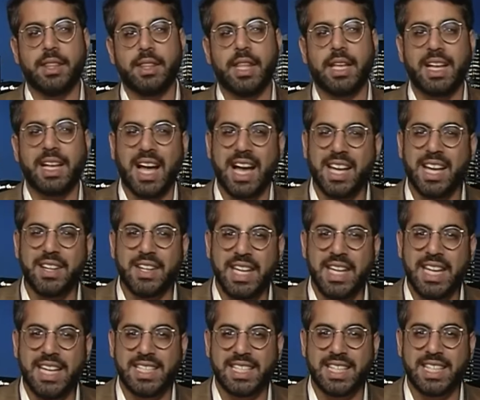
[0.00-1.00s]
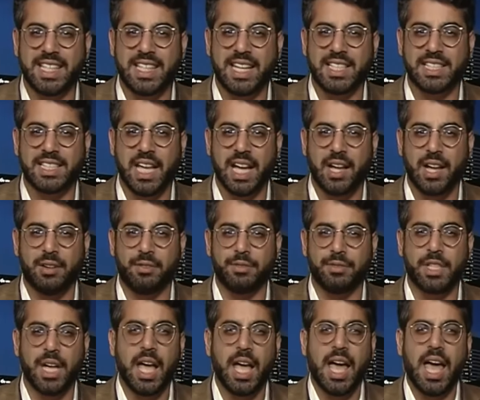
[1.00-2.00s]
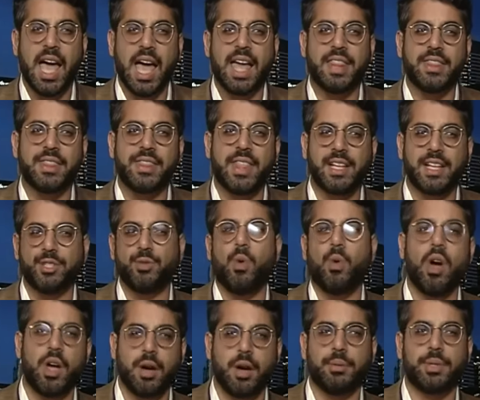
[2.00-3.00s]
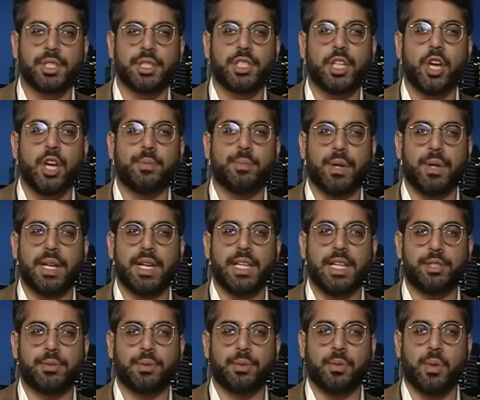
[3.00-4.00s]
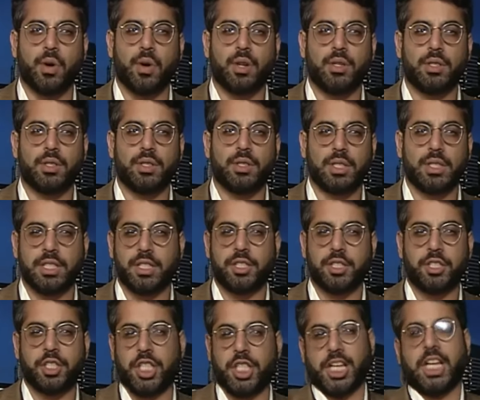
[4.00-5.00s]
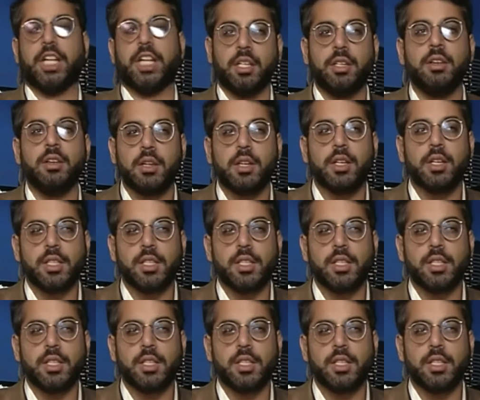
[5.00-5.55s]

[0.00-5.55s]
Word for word: they're kind of eating themselves and that's why I was so pleased with what this chicken